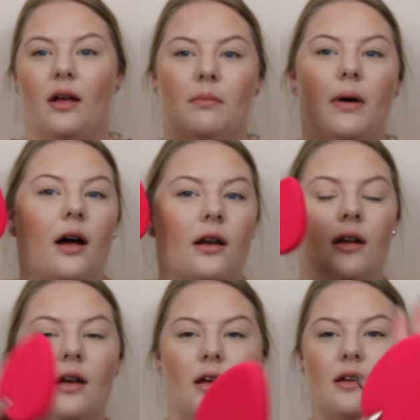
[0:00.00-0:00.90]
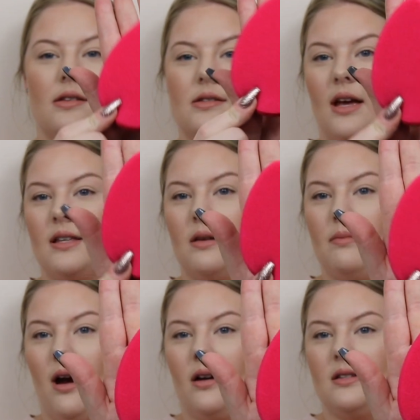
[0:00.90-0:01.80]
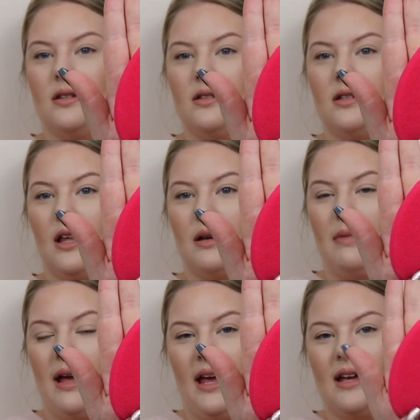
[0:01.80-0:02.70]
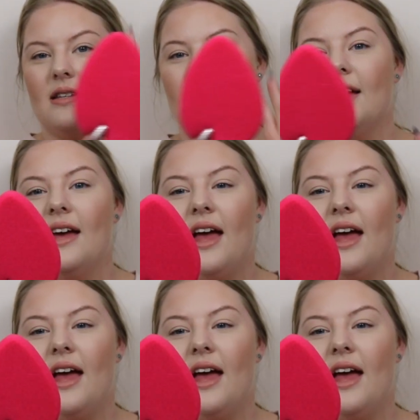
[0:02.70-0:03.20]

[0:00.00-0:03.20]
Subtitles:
it, but size comparison to like my hand.